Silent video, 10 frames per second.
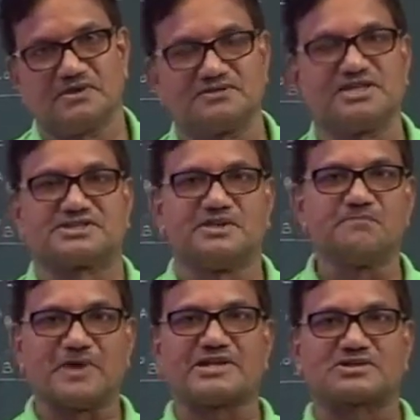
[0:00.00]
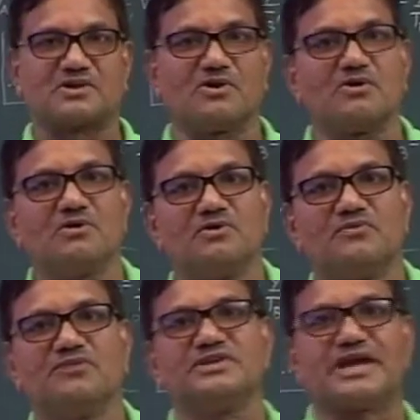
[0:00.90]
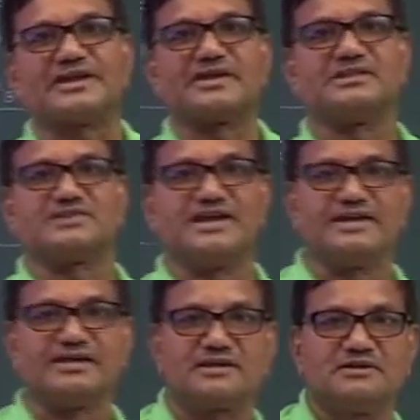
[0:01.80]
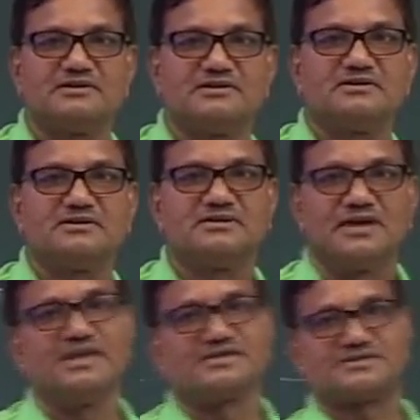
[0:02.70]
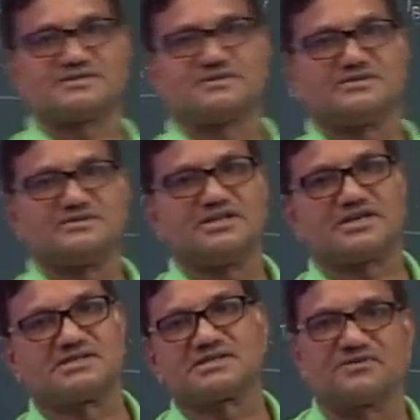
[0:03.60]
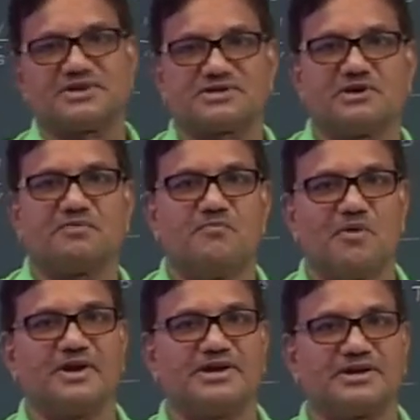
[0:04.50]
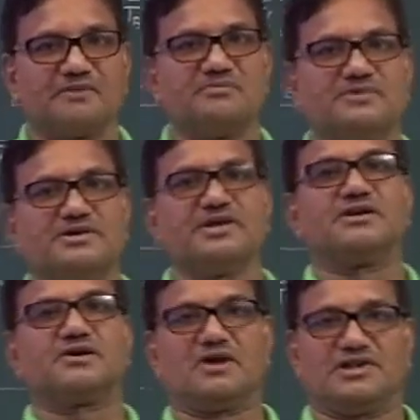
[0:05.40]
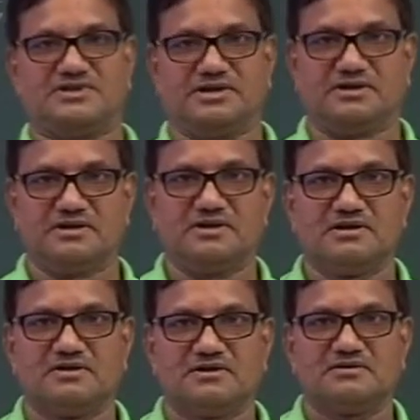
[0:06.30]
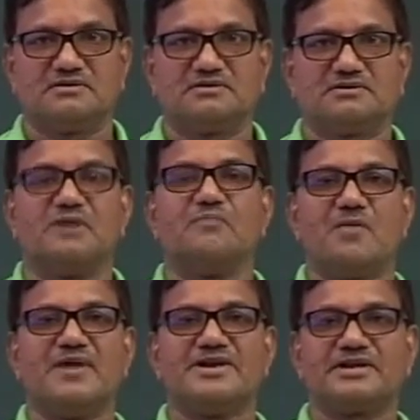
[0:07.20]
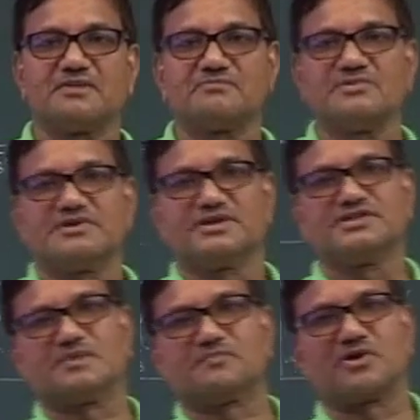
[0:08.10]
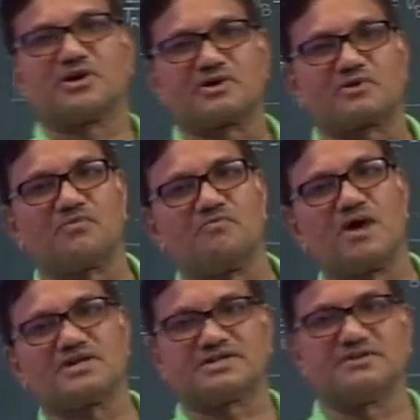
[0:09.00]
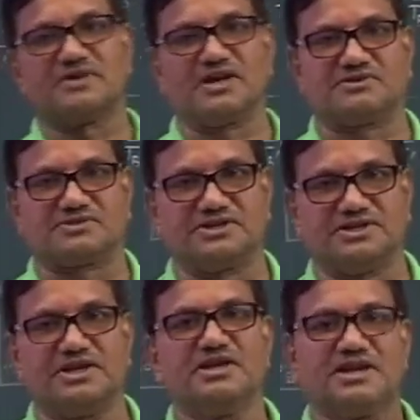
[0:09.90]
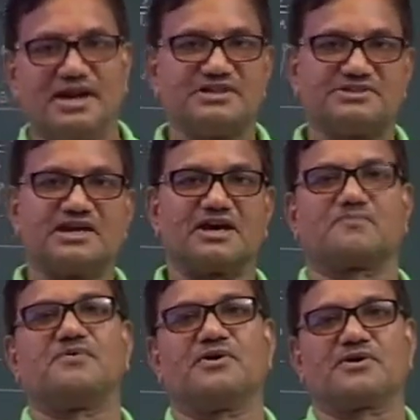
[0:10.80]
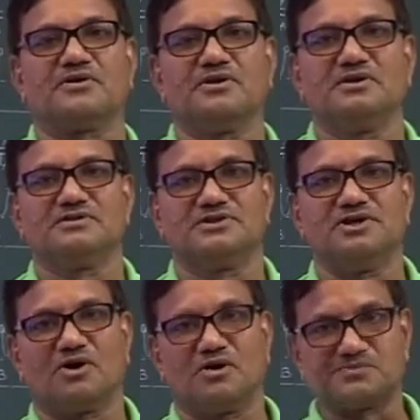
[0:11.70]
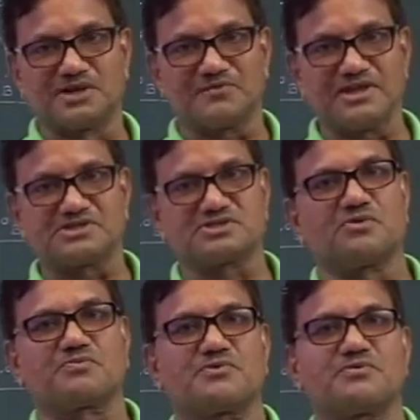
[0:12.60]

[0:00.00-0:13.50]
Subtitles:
The simplest law which I can think is the conservation of momentum in collision. The momentum is a product of mass and velocity, and therefore the observance of